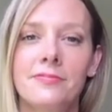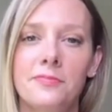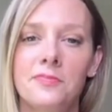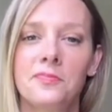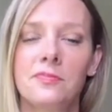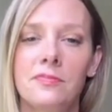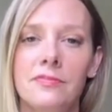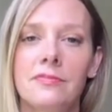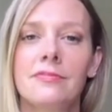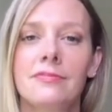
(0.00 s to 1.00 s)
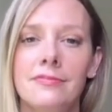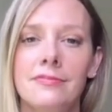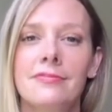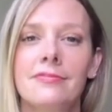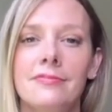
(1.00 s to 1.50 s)

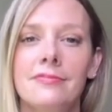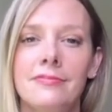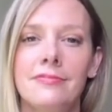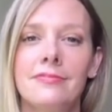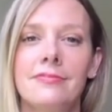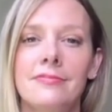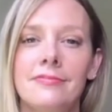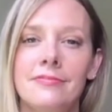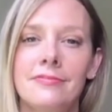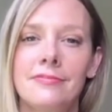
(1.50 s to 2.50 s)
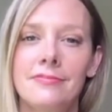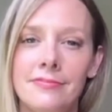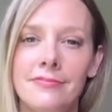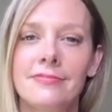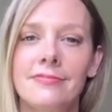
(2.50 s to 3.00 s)

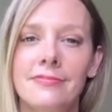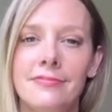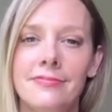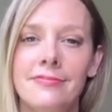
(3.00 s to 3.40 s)
The person shown says nothing.